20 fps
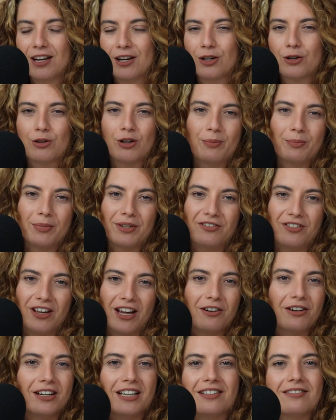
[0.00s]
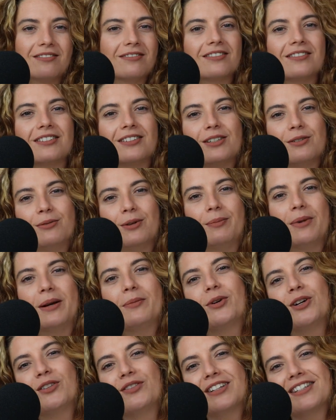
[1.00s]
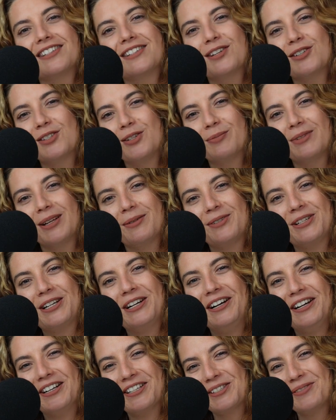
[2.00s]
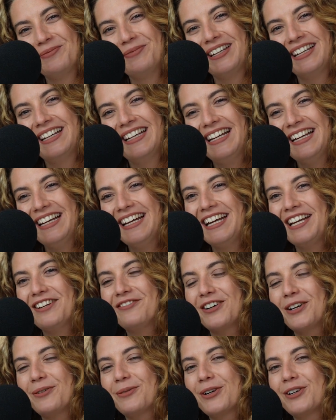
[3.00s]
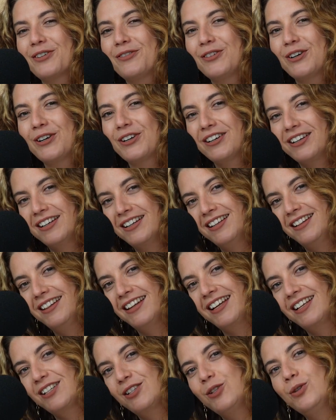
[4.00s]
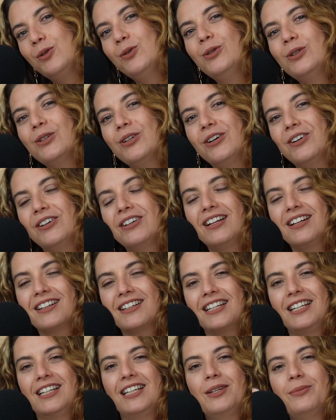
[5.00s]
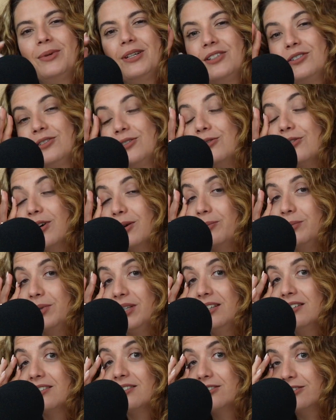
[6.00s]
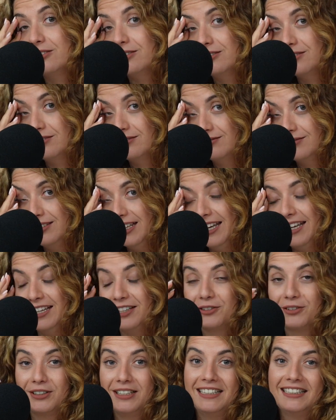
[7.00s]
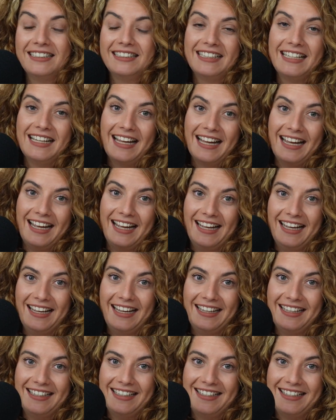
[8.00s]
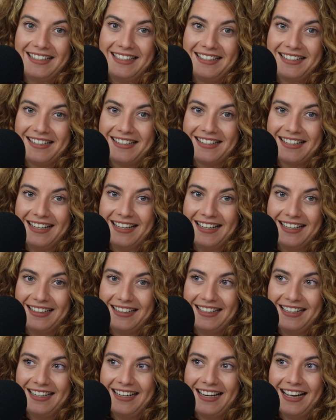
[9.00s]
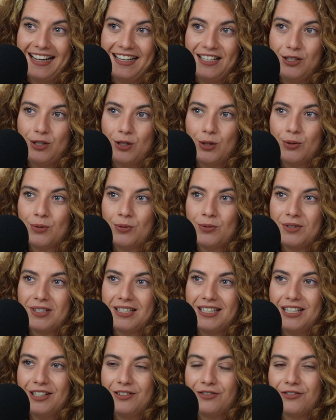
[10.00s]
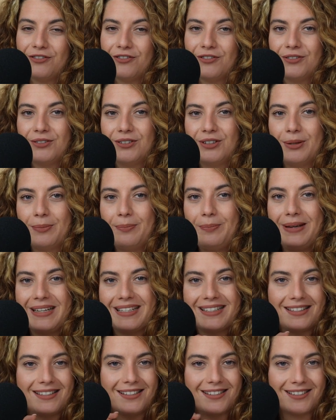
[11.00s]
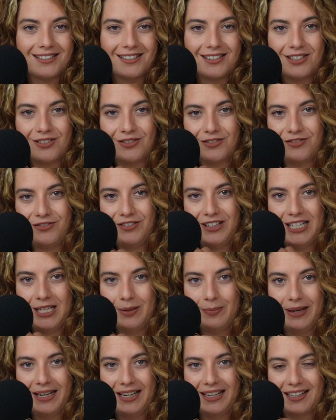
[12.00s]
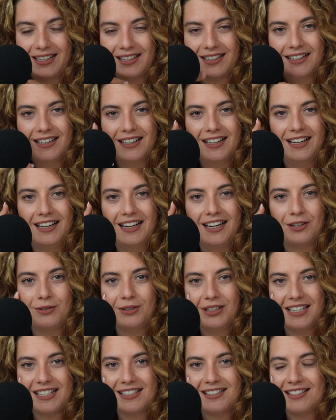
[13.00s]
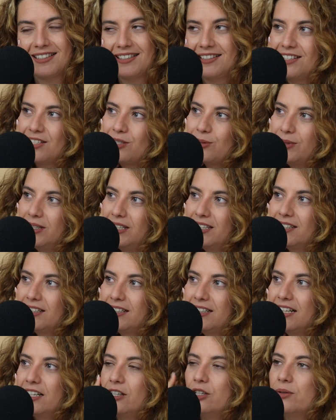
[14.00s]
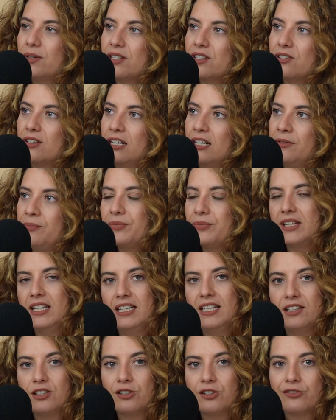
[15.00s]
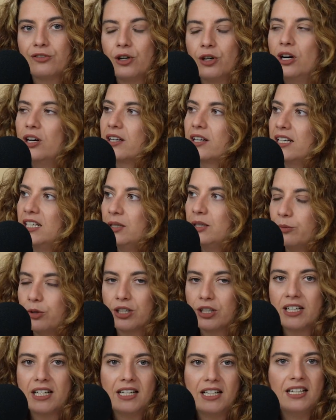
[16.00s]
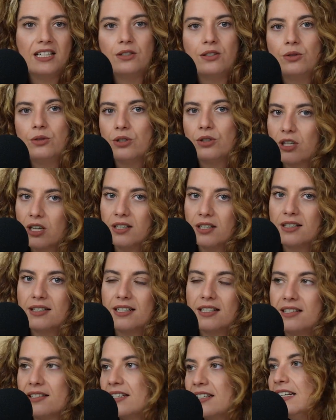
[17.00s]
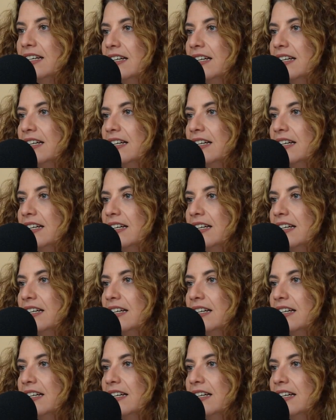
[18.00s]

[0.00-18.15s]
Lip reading: grumpy fairy, what my boyfriend sometimes calls me. If I work for like too long, I'll get a little bit grumpy or hangry, and then I don't give the bestest feedback. I realized this week, and I always thought eat the frog. In the morning, I need to do the content,